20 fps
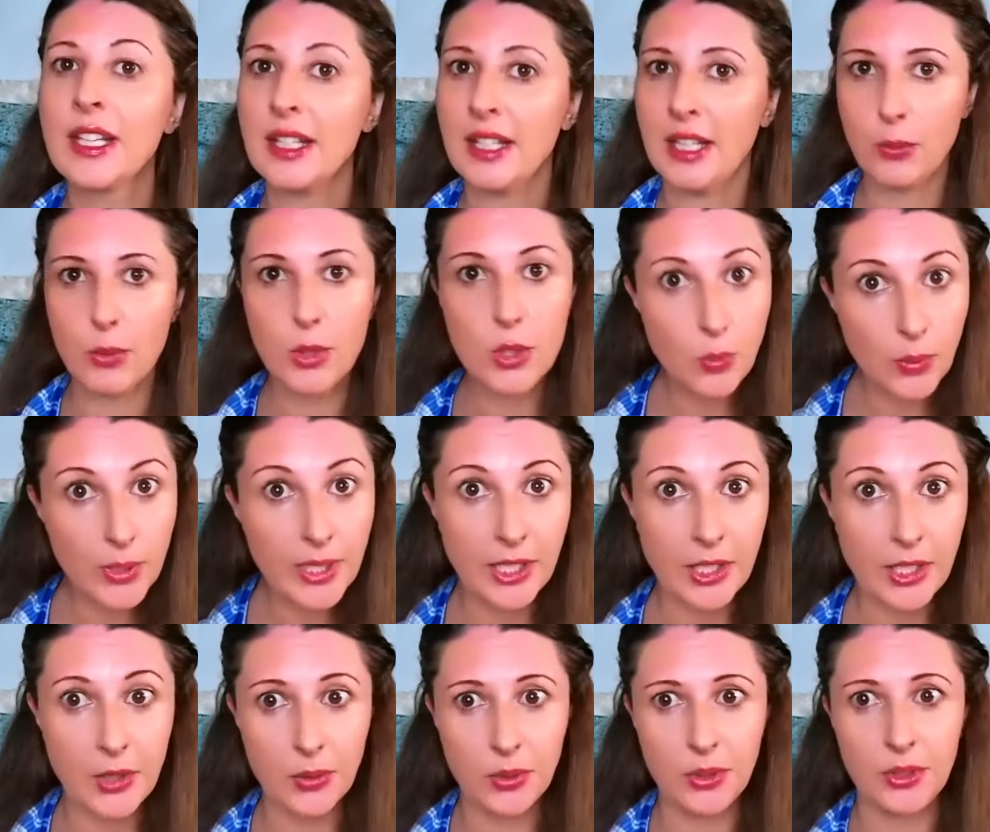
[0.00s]
it was
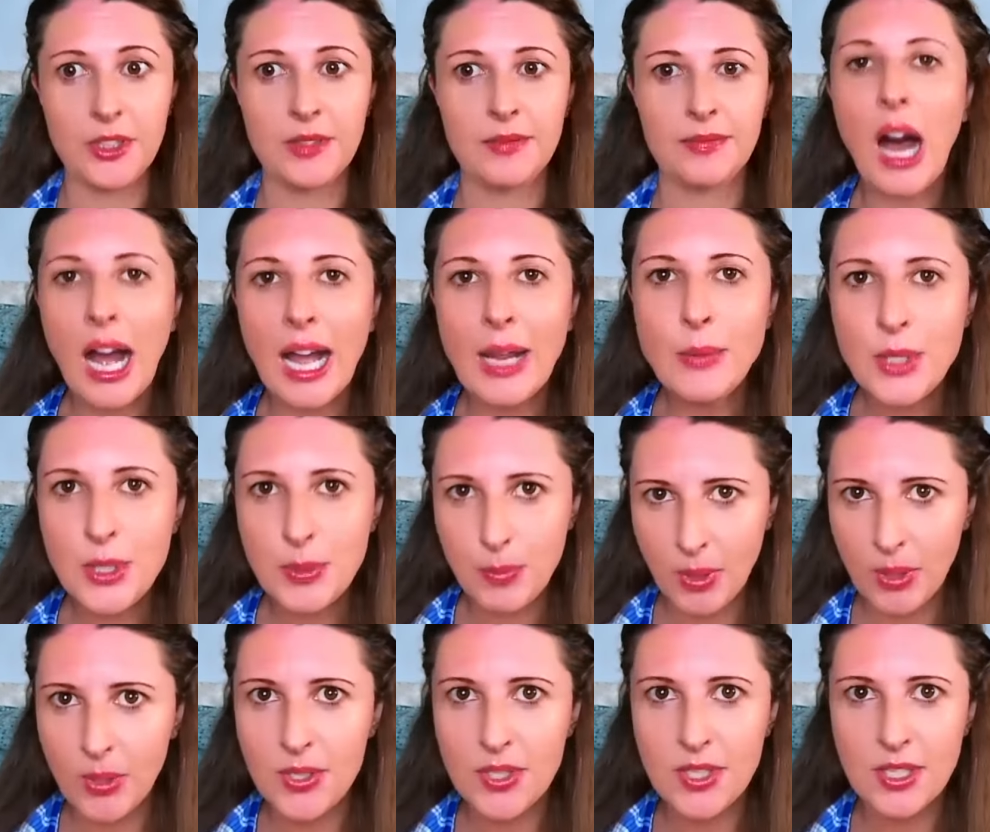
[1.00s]
ridiculed. I was
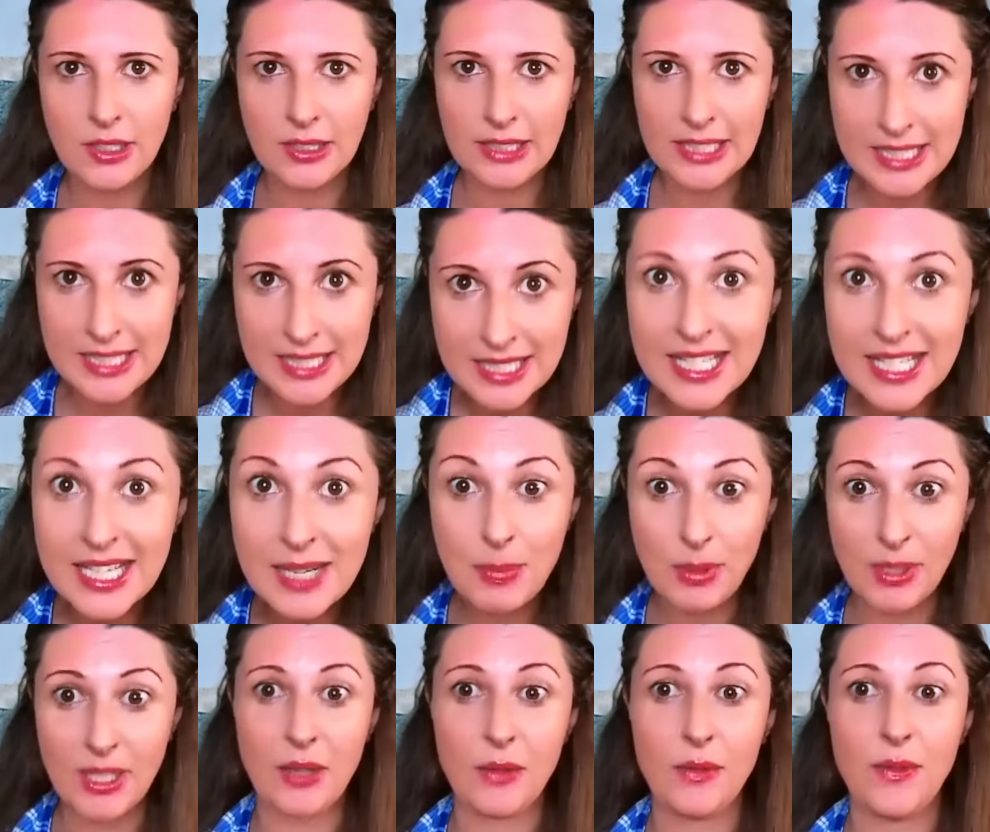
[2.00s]
personally
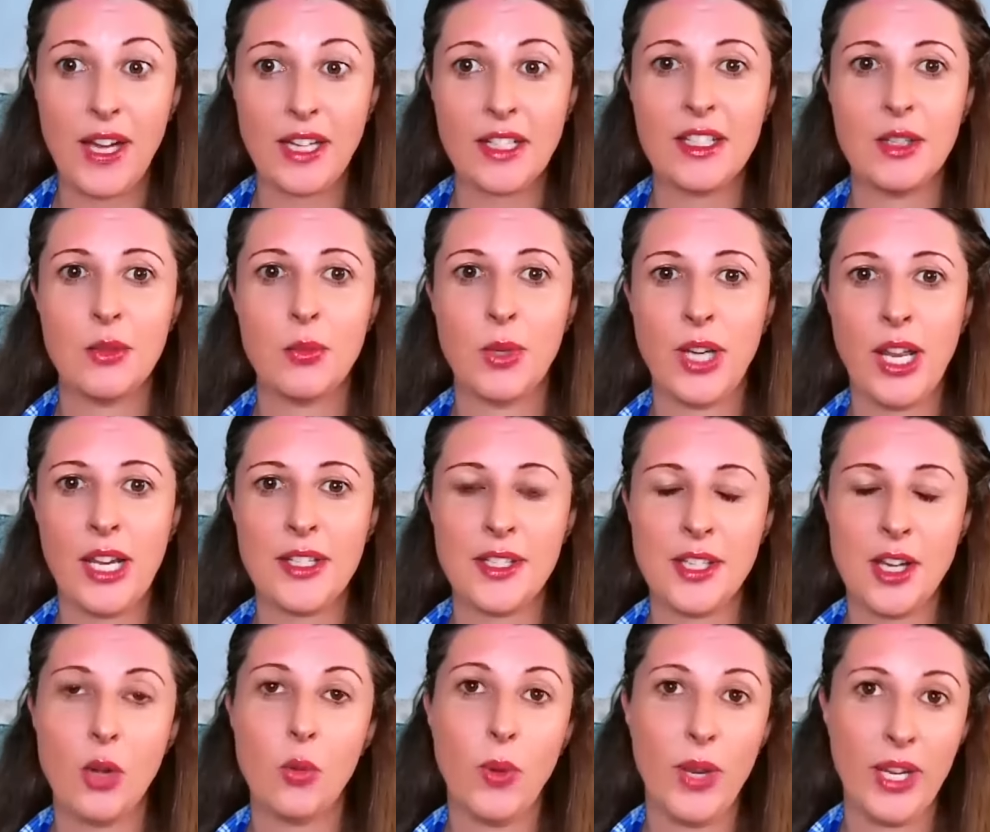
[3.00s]
deeply affected when I
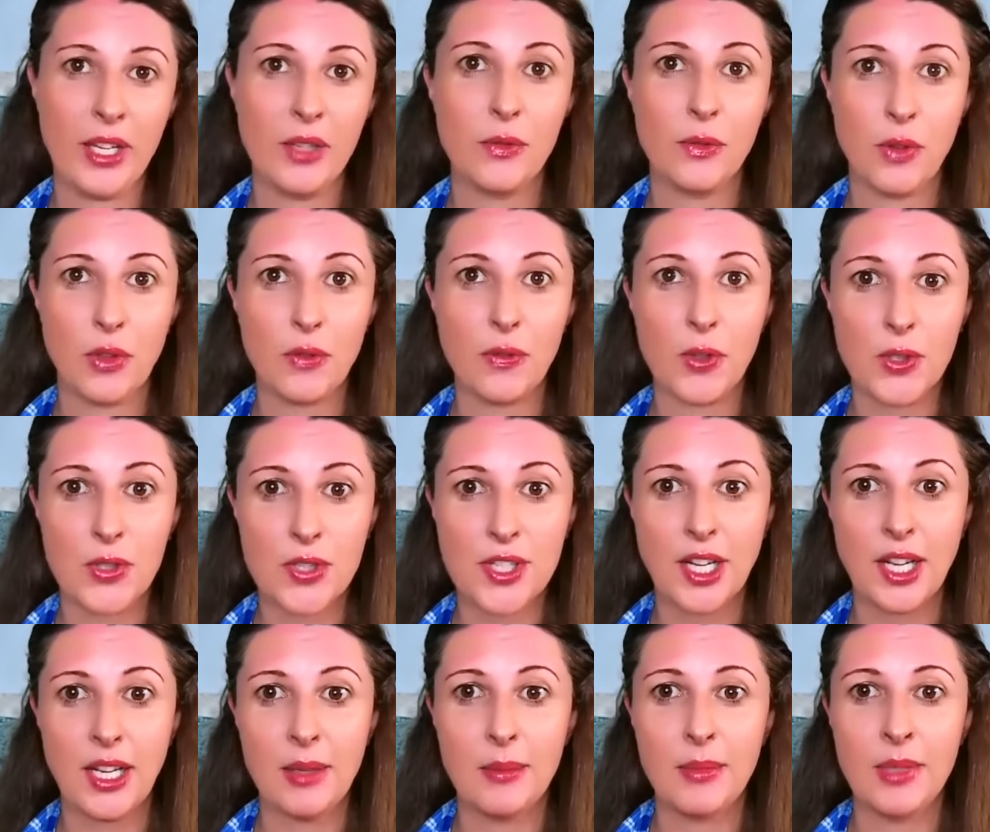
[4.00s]
saw Wicked for the first
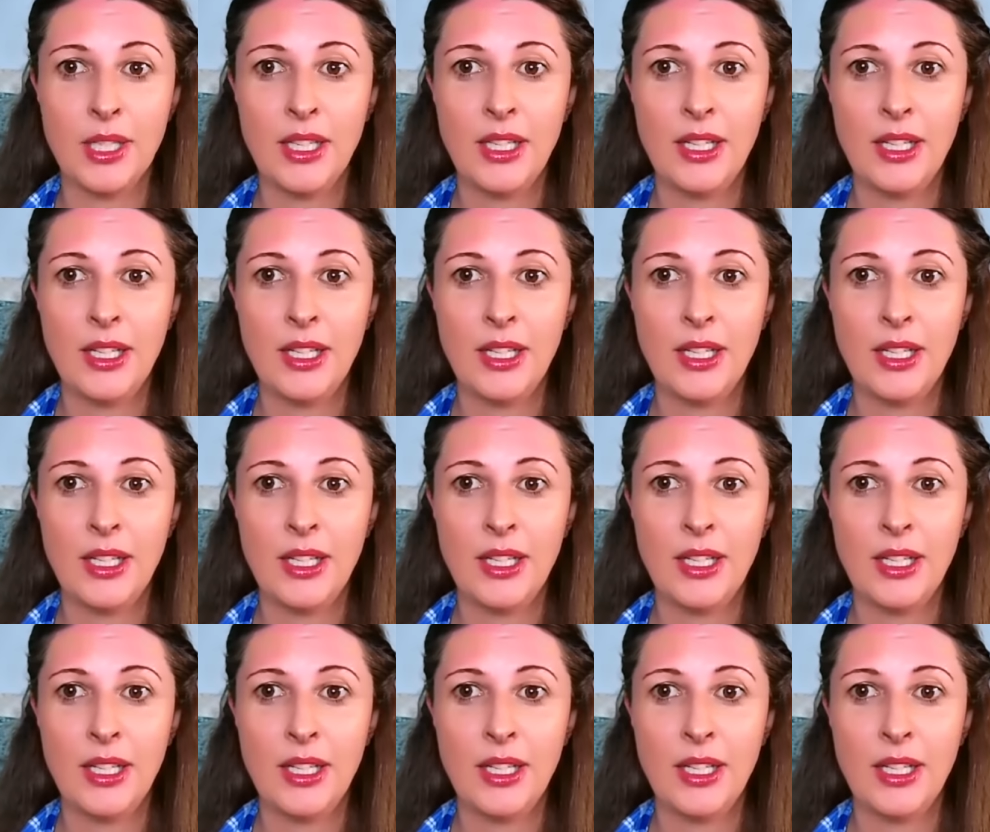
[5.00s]
time,